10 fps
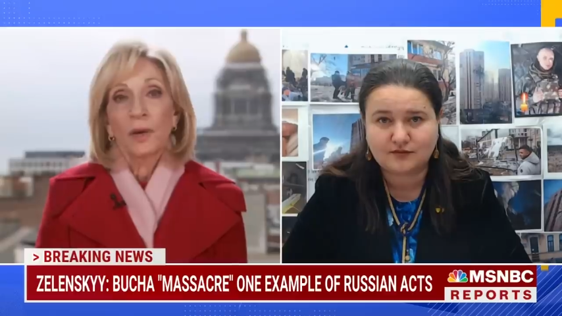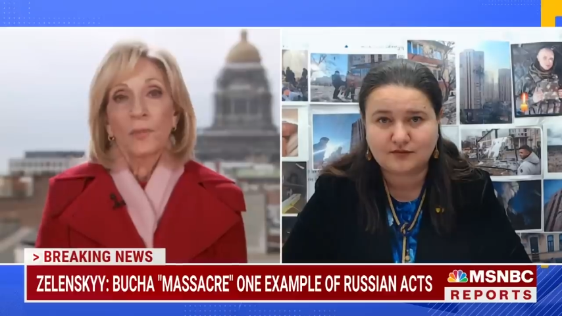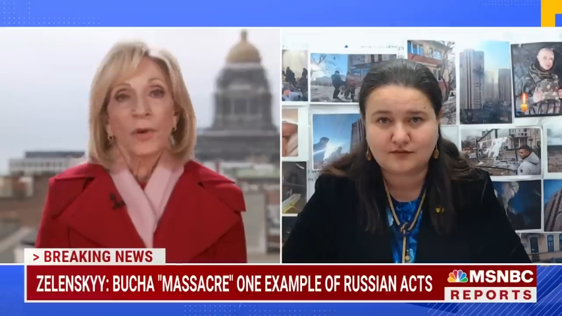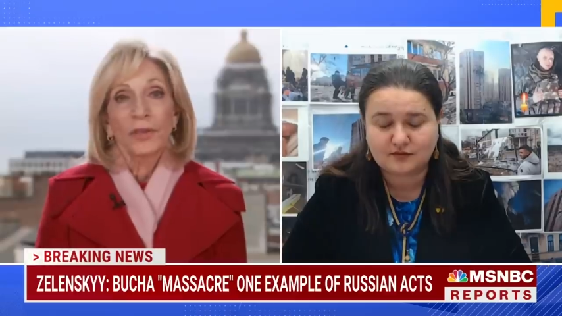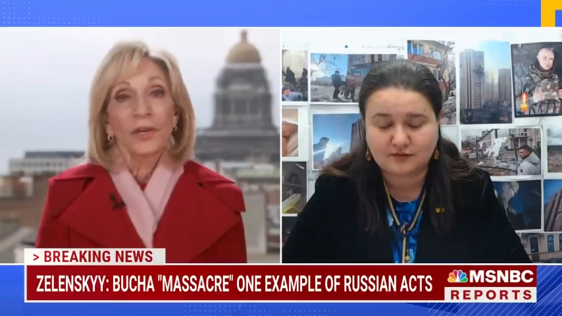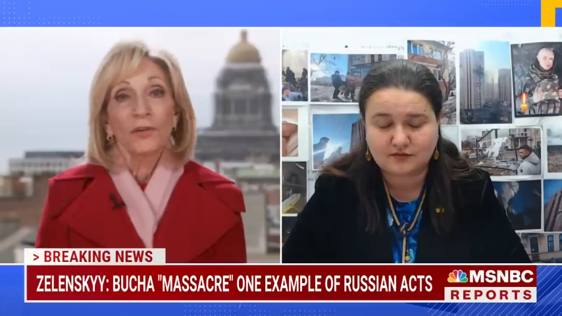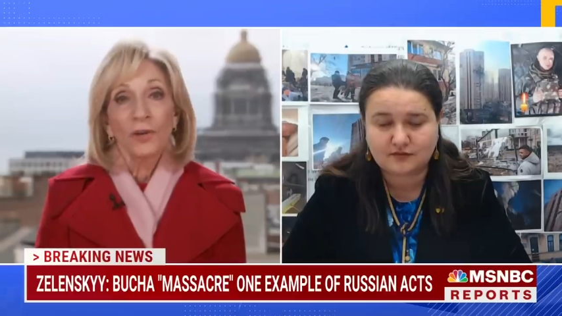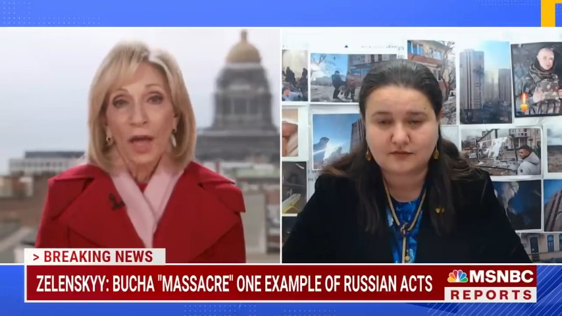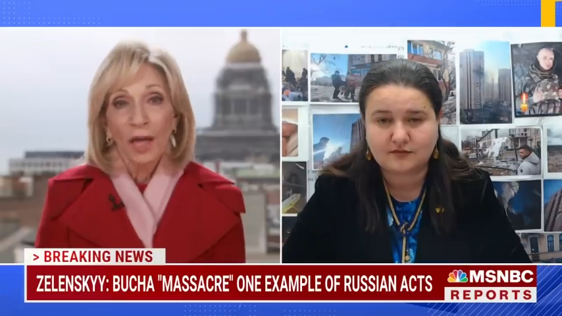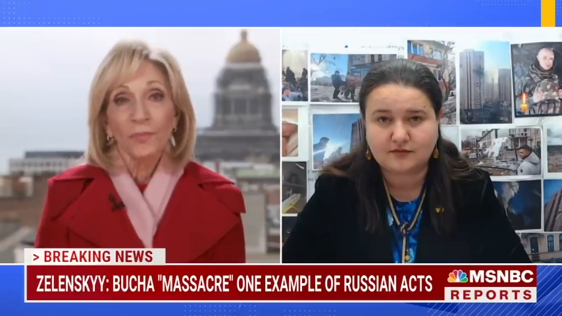Speaker 1: But they are
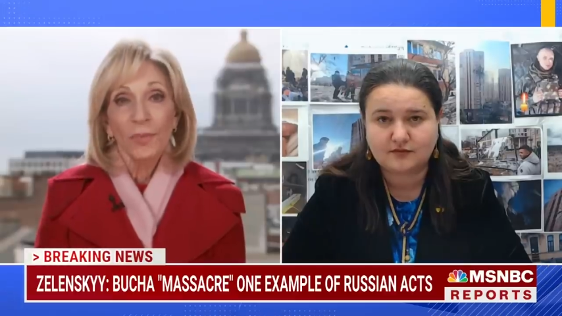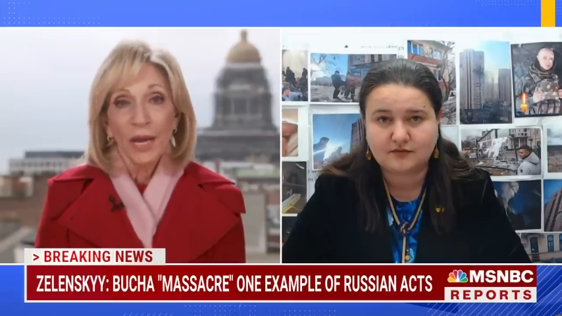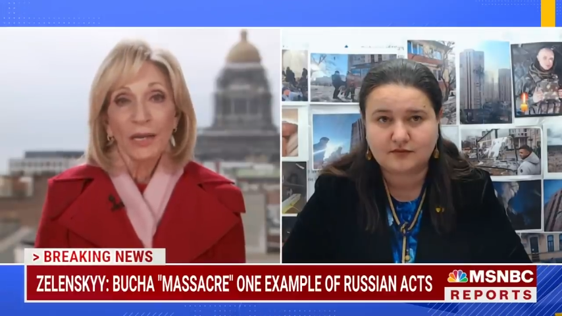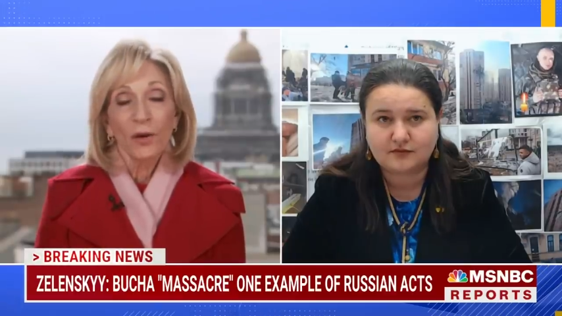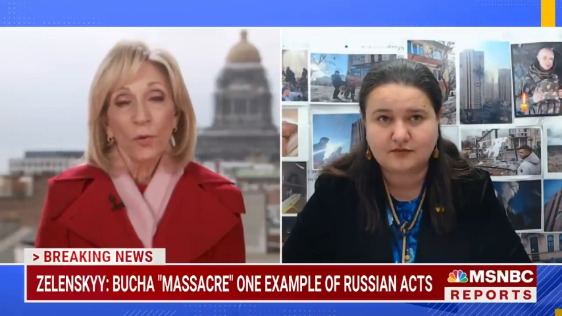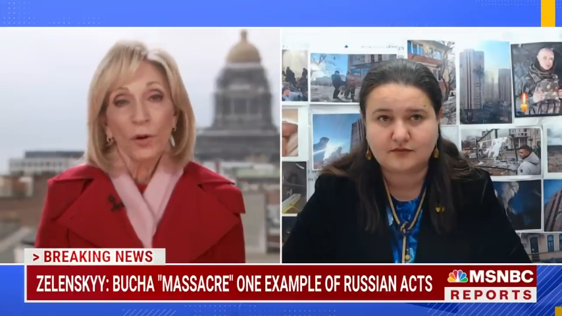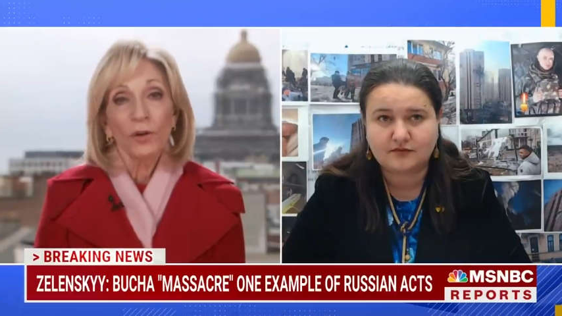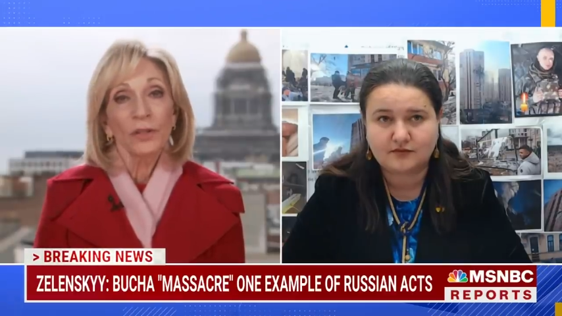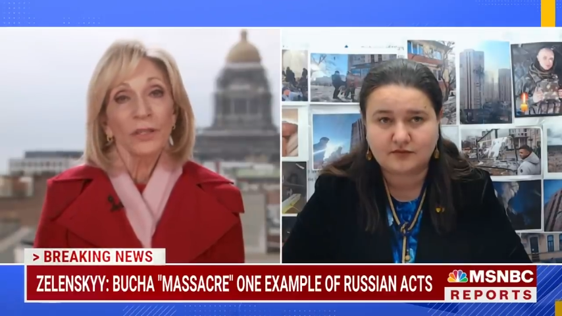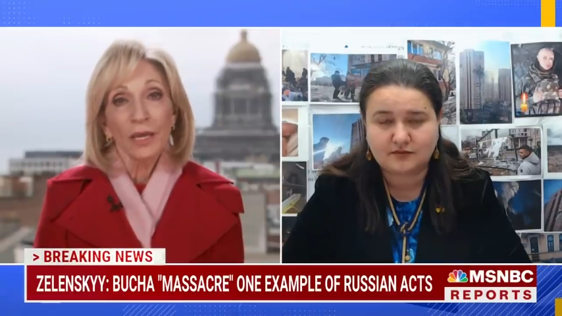not banning oil
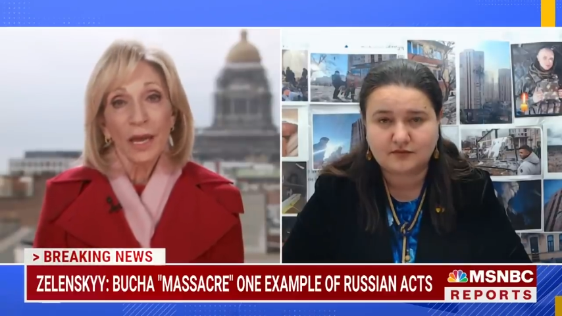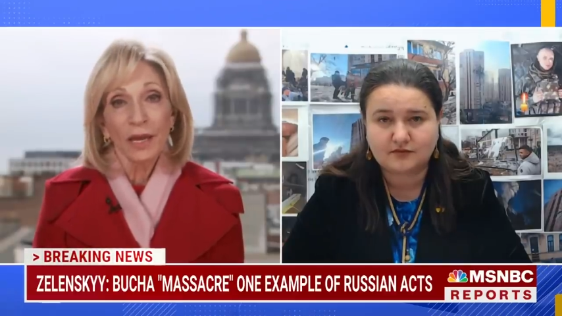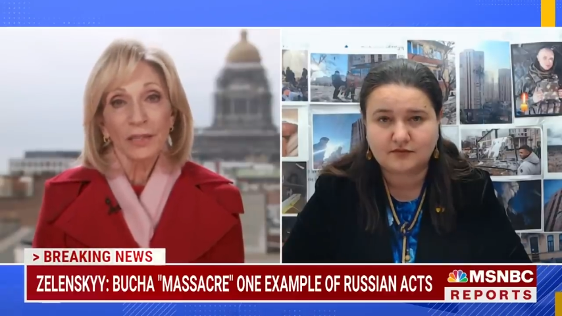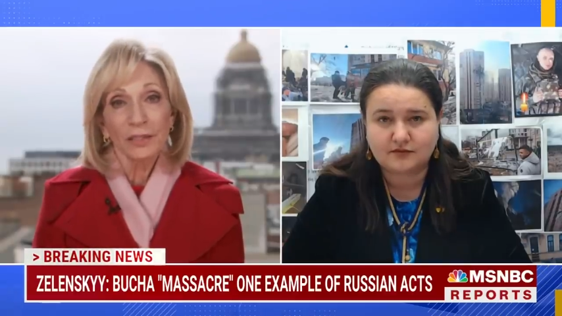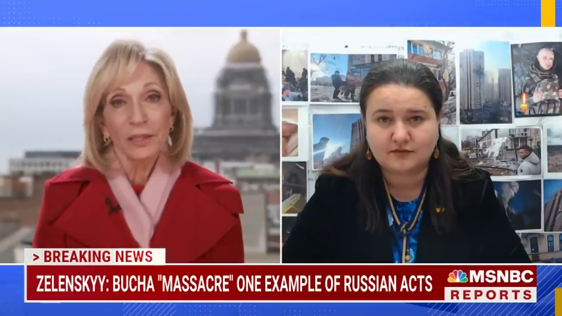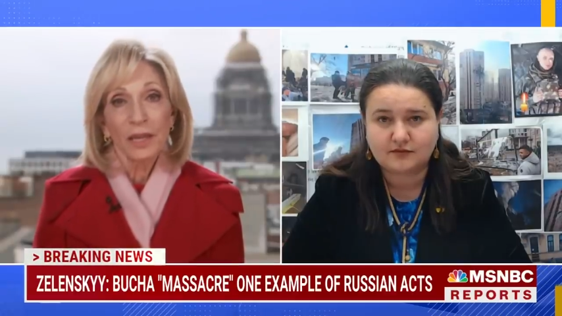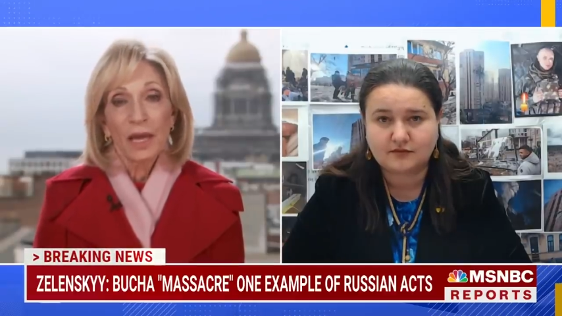and gas.